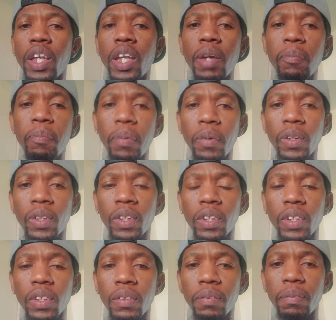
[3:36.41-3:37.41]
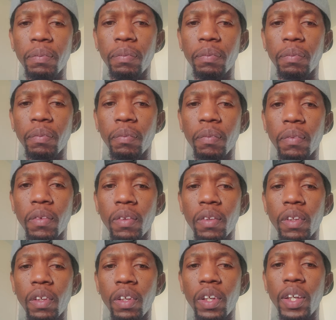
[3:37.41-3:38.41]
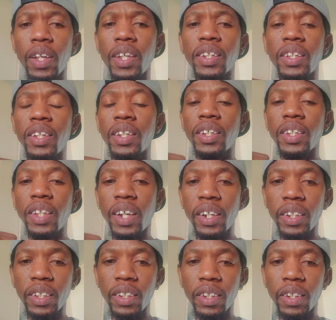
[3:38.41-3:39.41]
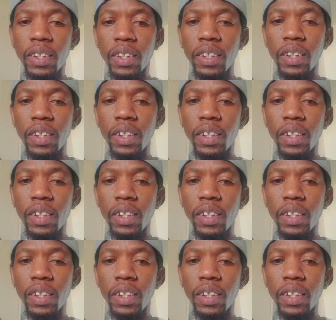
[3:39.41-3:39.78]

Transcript: input is distorted,